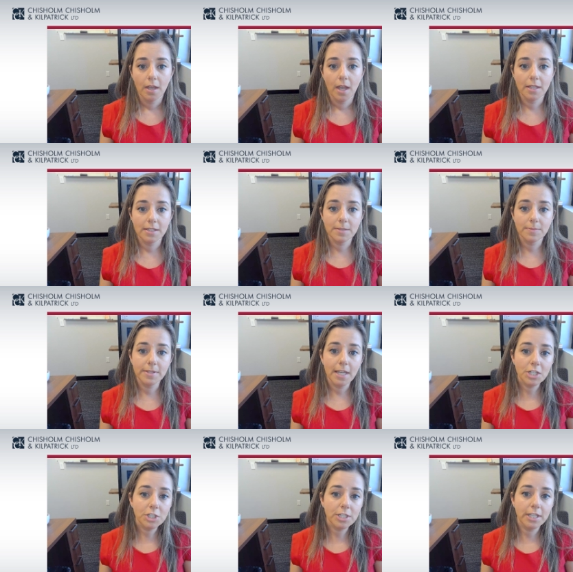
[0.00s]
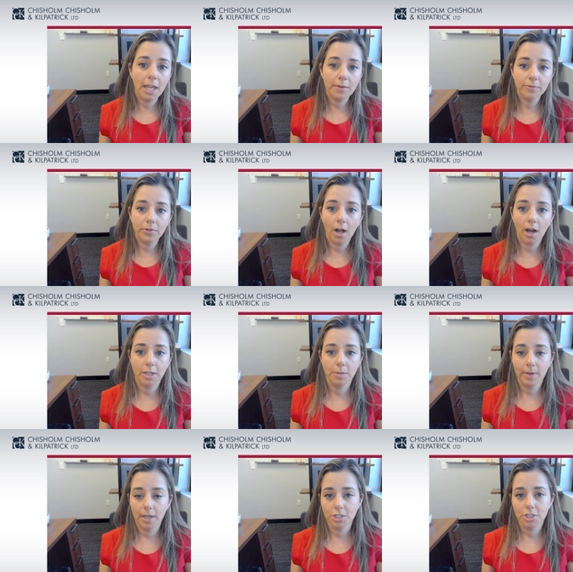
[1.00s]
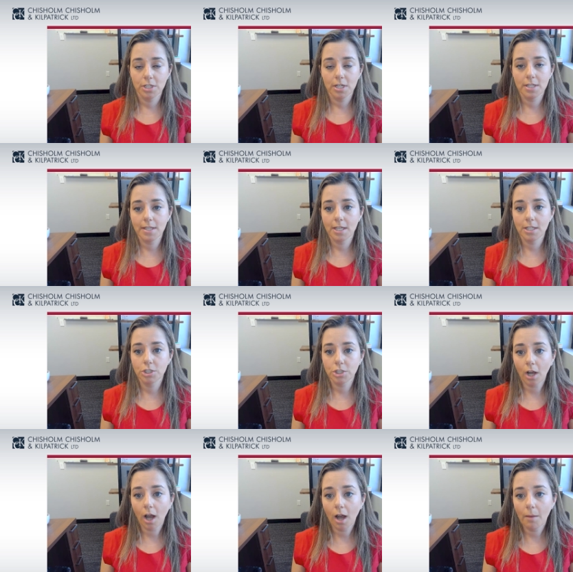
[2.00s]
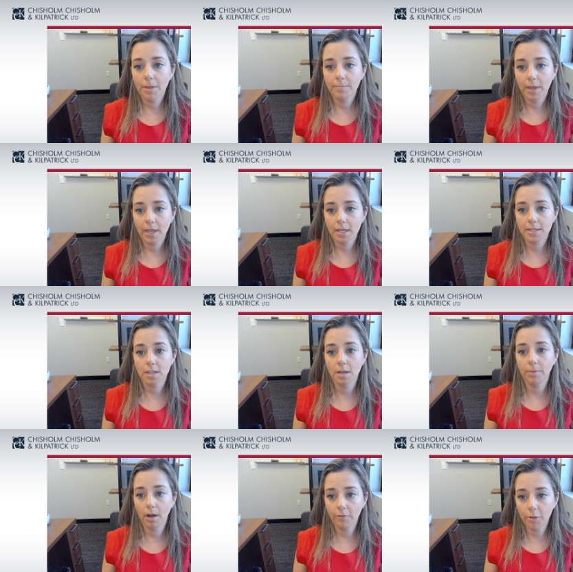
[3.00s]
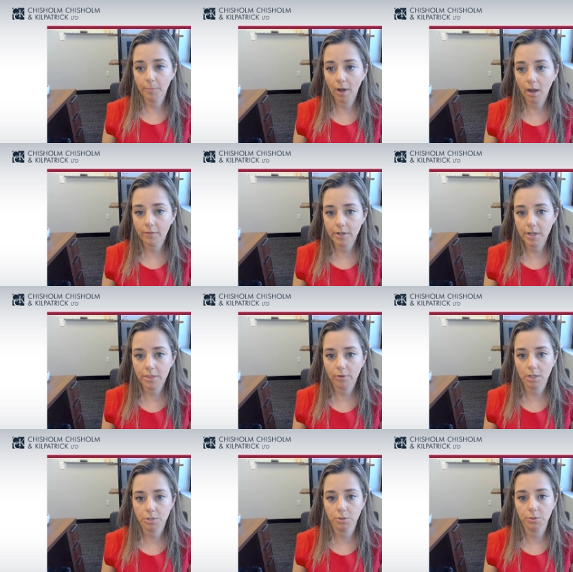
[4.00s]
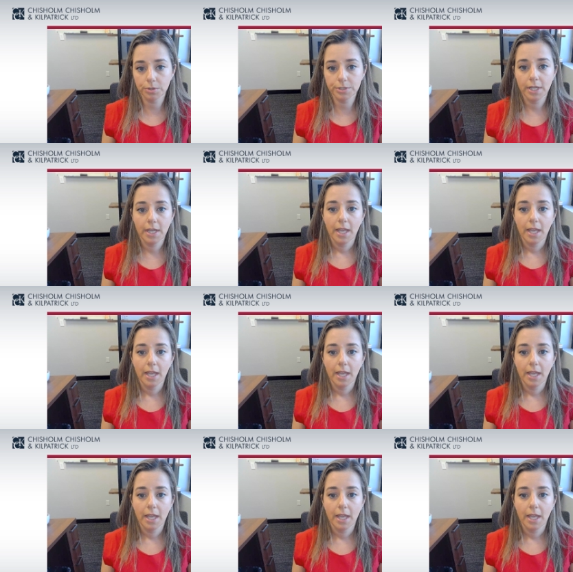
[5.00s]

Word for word: And substantially gainful occupation is a job that pays above the poverty threshold.